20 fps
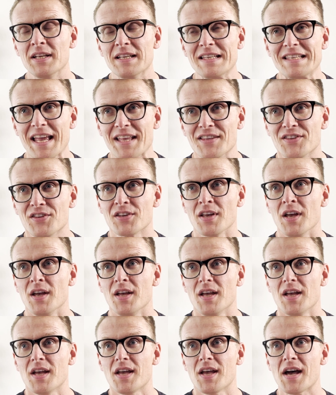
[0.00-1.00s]
a sense,
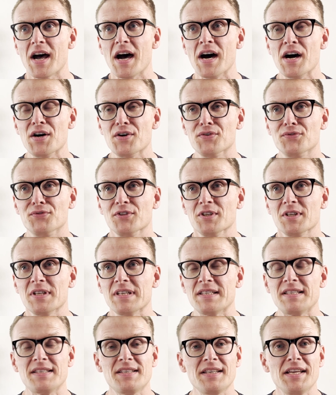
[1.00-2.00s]
of
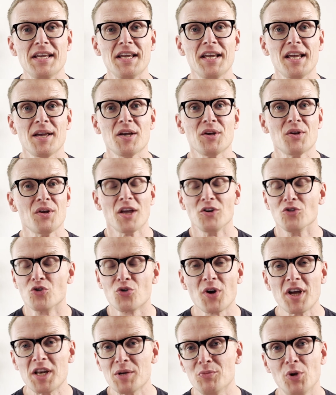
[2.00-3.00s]
seeing
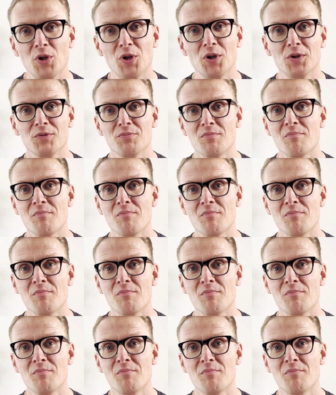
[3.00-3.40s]
incredible,